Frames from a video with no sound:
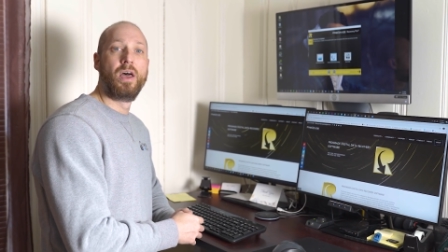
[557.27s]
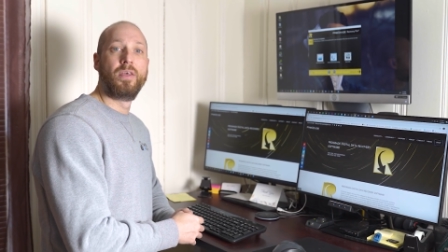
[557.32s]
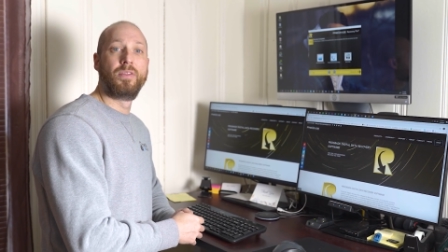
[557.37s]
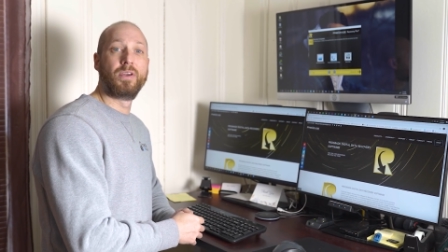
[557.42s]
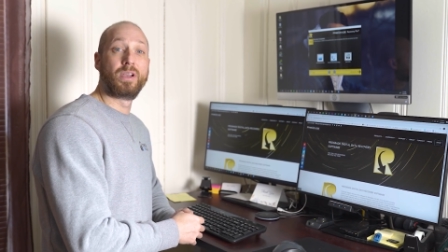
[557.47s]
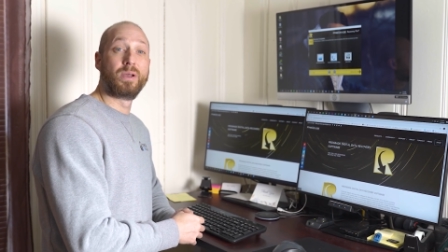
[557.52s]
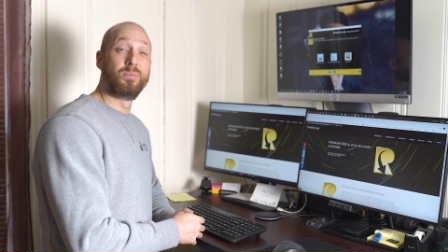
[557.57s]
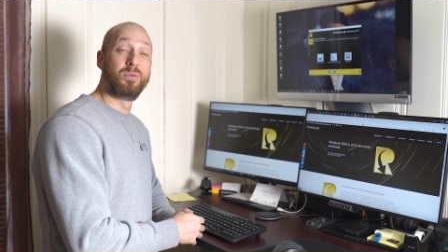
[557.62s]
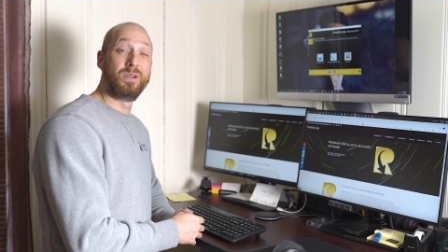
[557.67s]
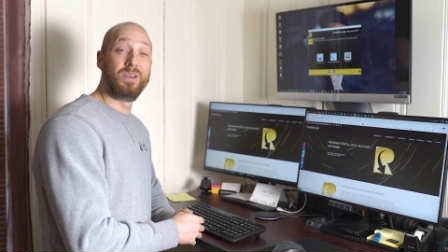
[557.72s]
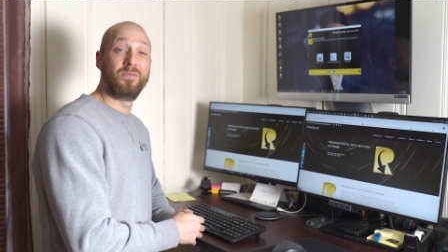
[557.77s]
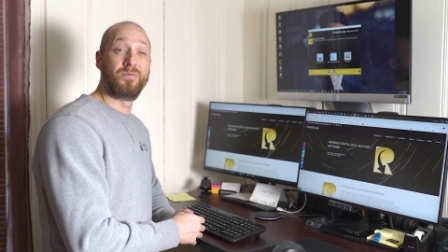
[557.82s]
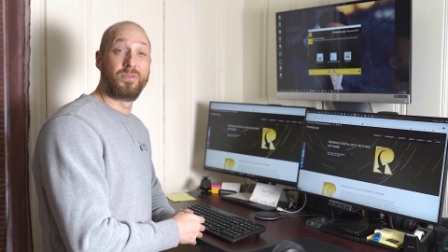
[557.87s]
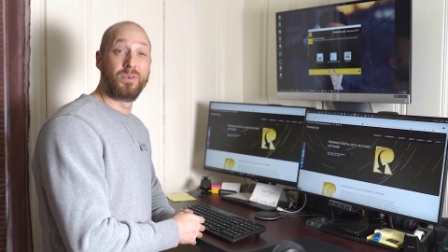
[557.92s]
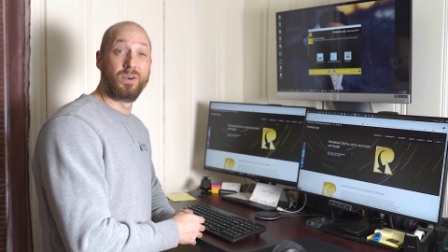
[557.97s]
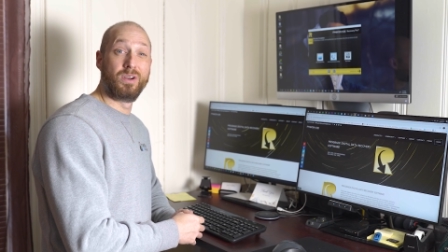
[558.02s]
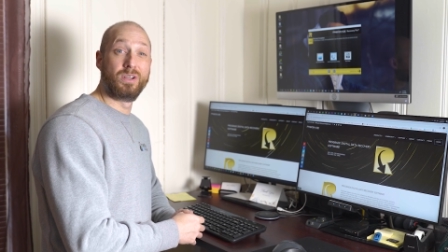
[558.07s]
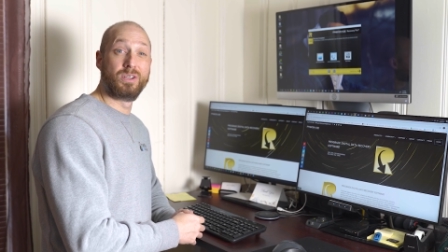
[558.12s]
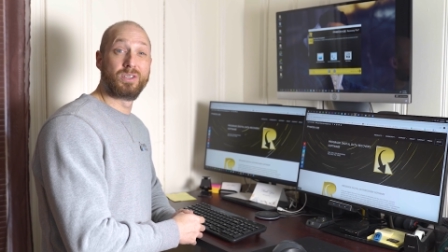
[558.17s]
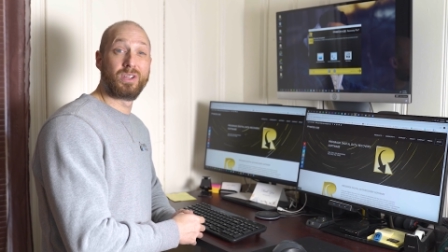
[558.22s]
the complete
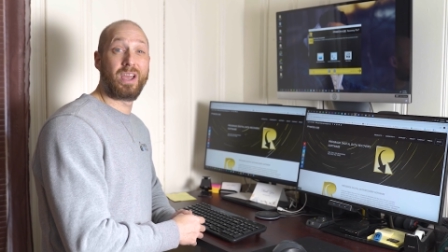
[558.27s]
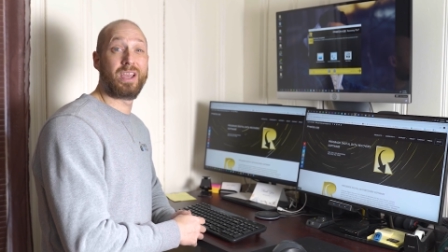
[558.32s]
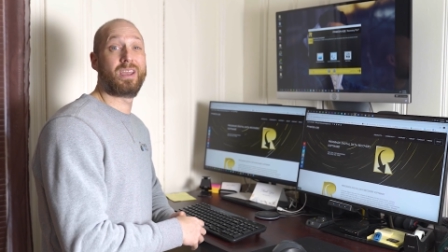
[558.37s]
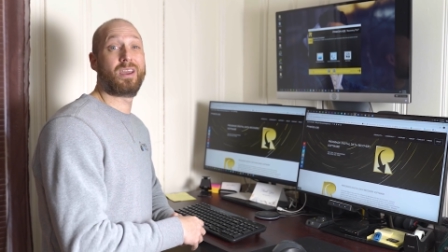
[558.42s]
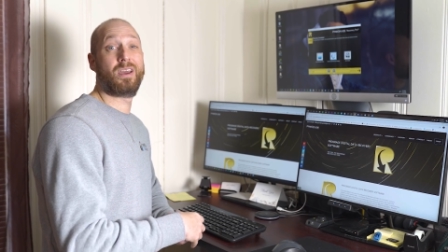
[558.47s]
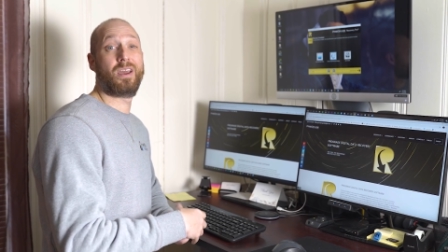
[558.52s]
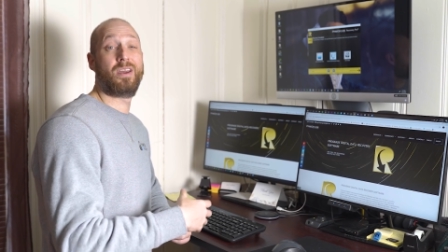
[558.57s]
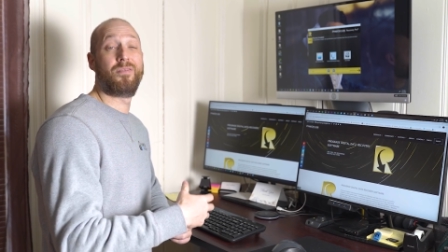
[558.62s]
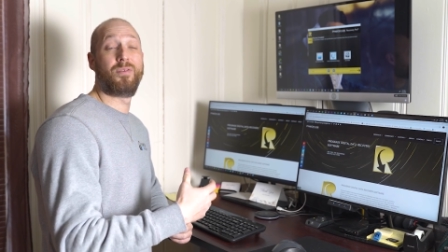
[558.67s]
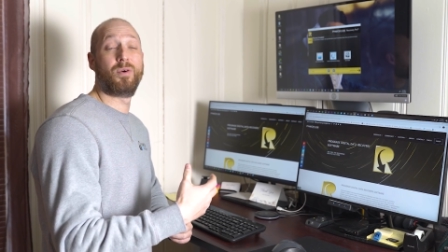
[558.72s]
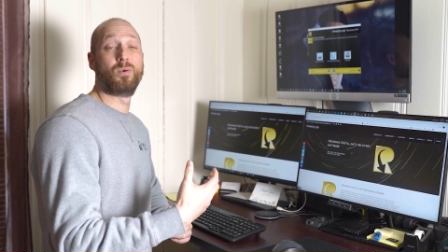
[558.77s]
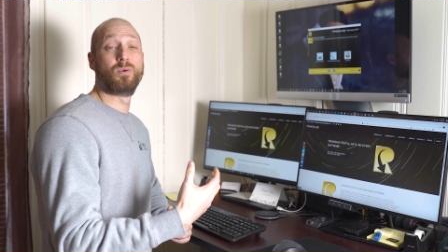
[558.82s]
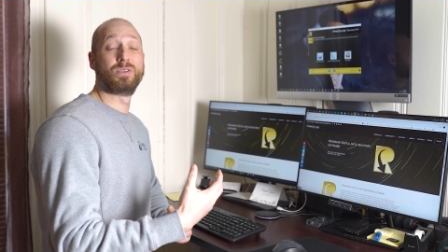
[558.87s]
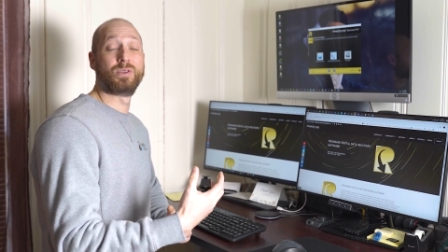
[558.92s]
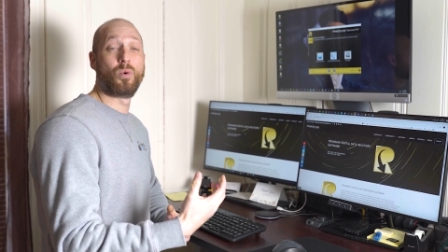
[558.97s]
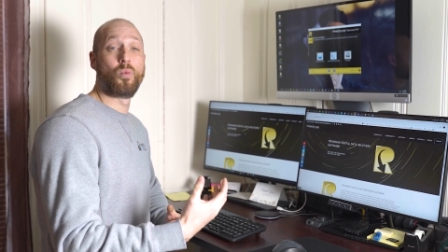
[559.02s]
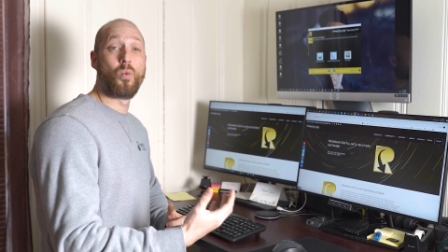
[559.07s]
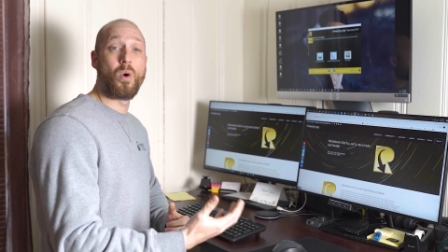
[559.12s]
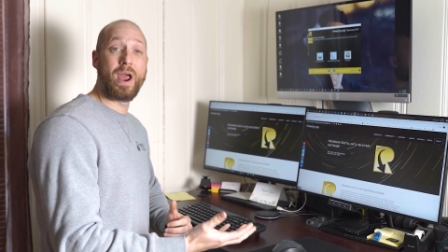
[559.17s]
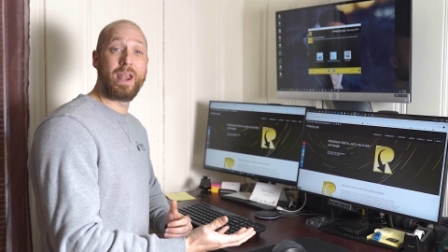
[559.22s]
footage, like if it
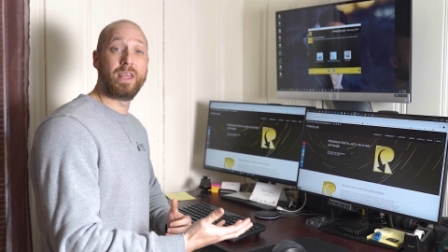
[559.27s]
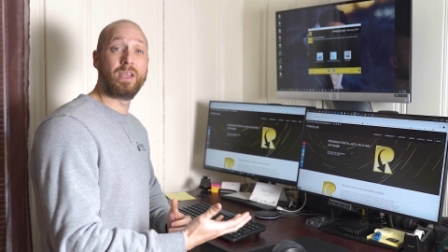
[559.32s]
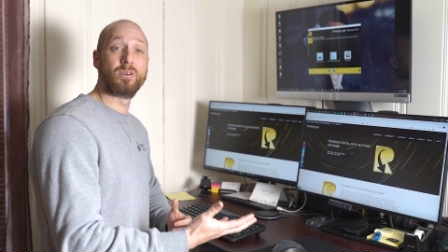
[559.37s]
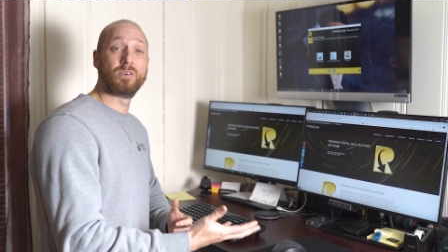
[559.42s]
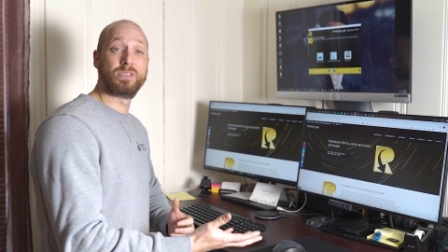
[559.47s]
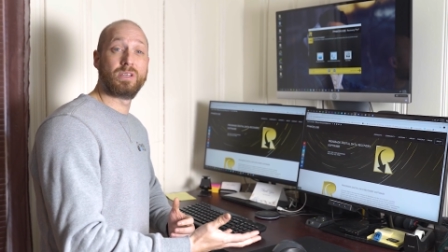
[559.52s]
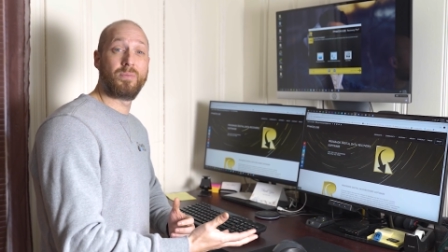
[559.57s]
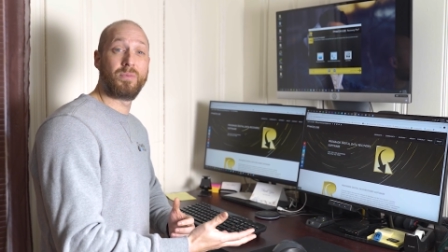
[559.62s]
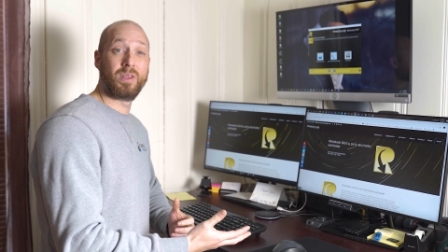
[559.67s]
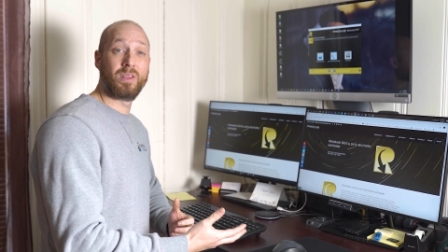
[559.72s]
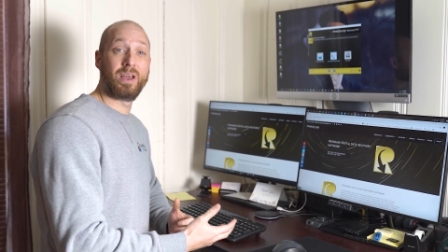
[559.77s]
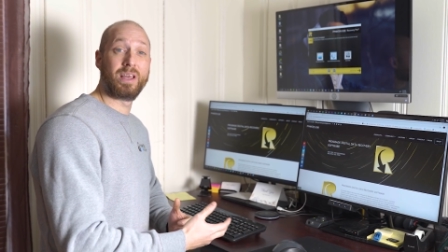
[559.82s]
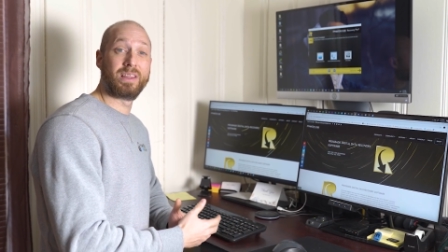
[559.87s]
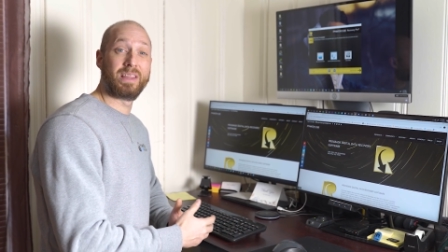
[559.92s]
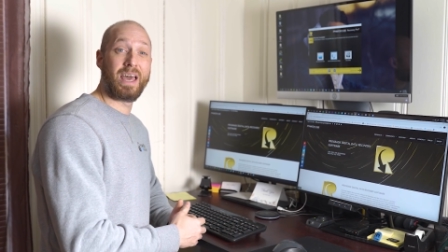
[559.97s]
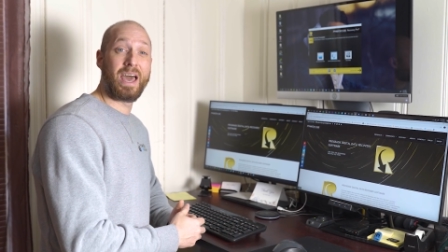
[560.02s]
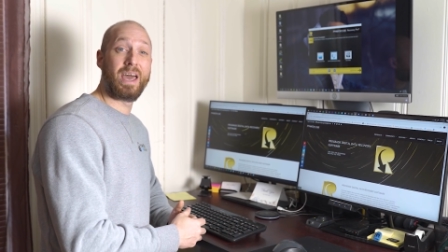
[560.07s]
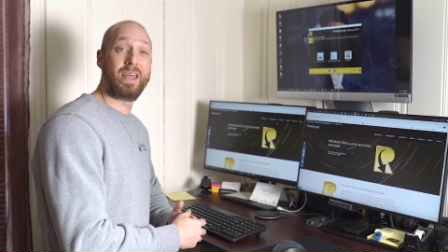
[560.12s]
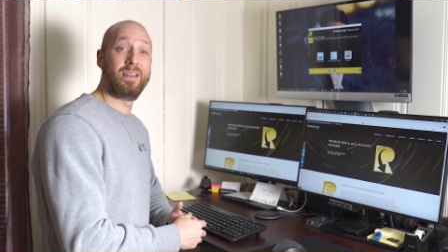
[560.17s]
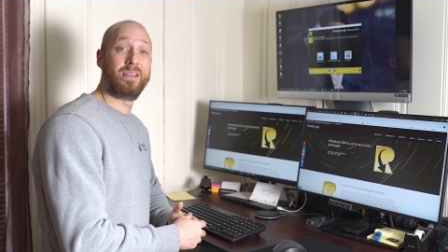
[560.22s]
was a wedding or something like
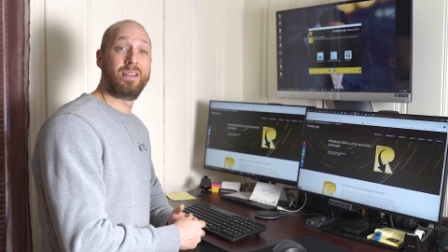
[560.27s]
that,